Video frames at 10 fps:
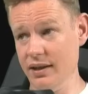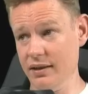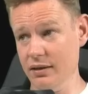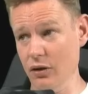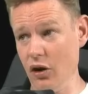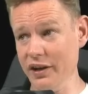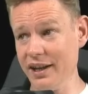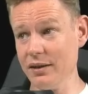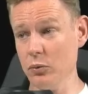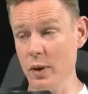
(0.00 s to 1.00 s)
Laura and
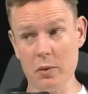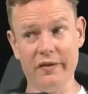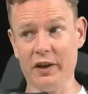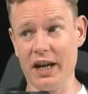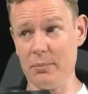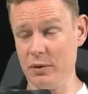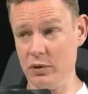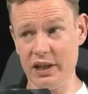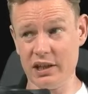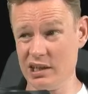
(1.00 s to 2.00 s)
I, we were very happy with
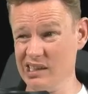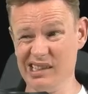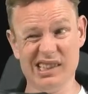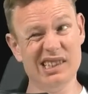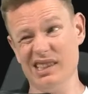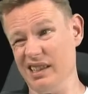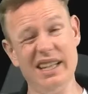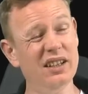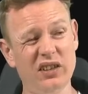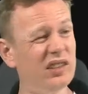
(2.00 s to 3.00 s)
that.
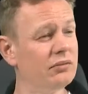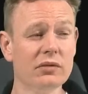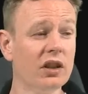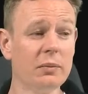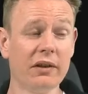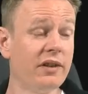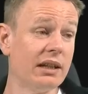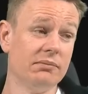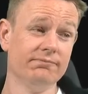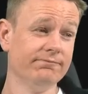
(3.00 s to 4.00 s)
Niels, not a big fan.
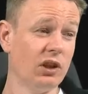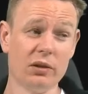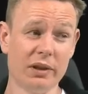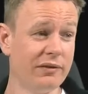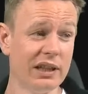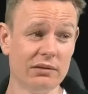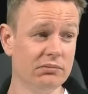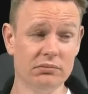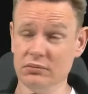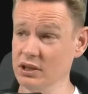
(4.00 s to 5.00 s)
Not a big fan.
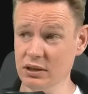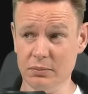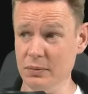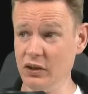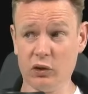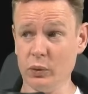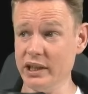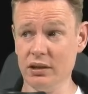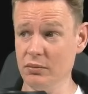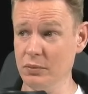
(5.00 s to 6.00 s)
Miss
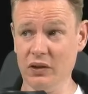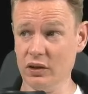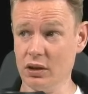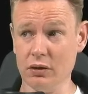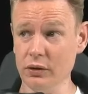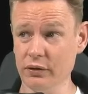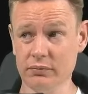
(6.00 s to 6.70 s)
Sweden, miss the cold.